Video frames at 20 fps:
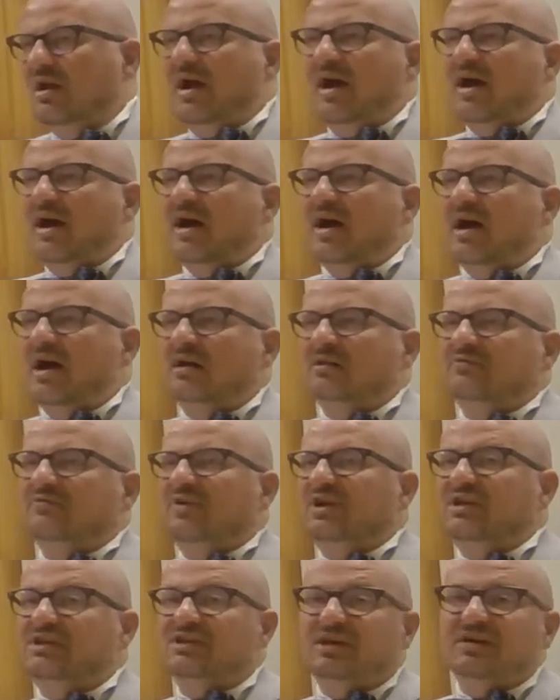And
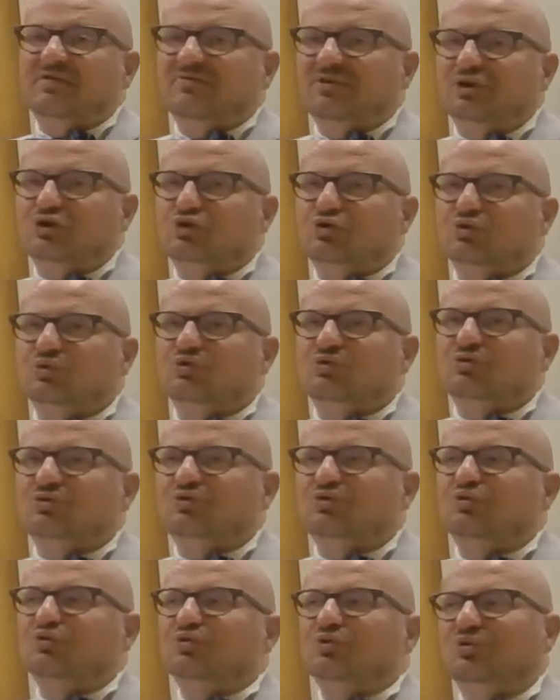the idea was to
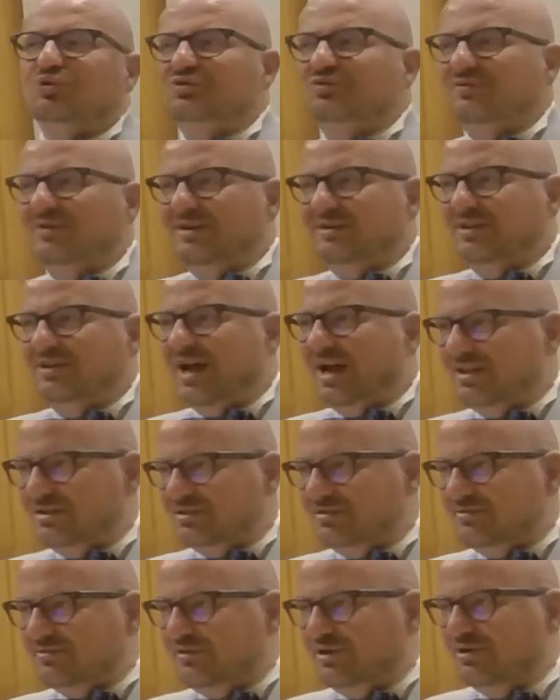use the
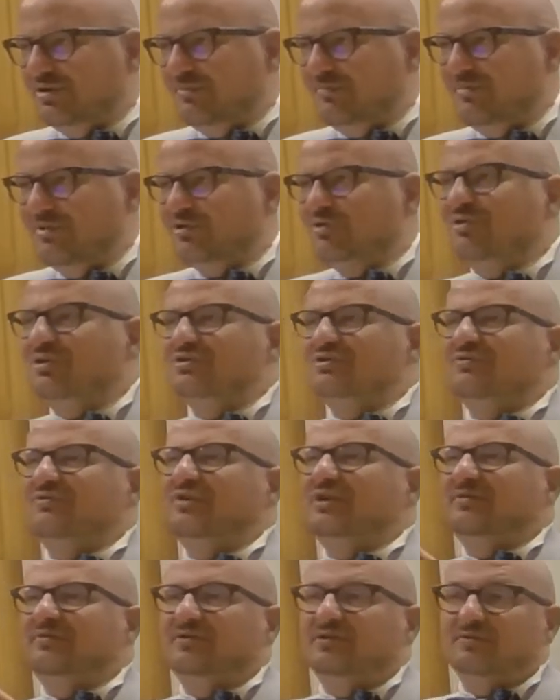last thing because
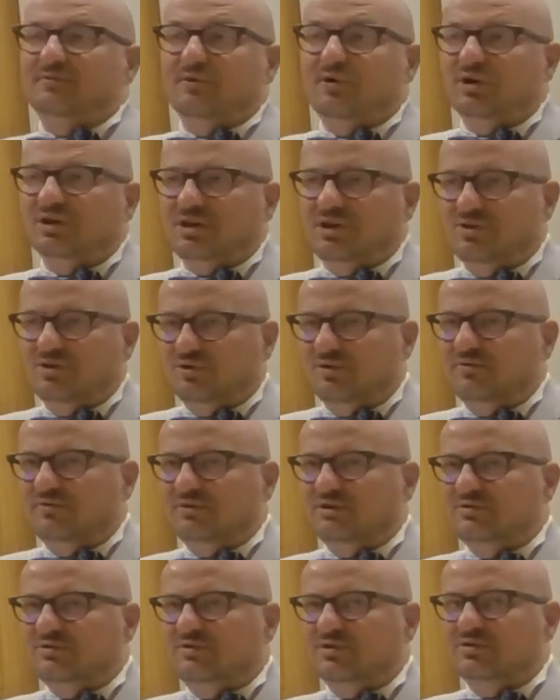we were working on
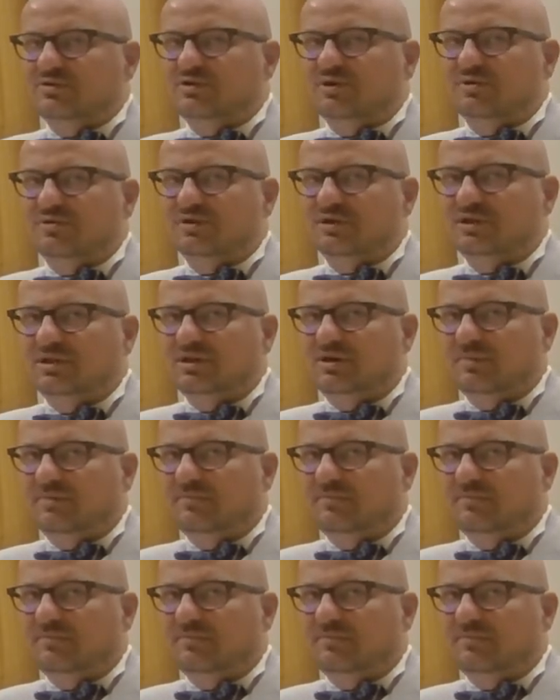these things already.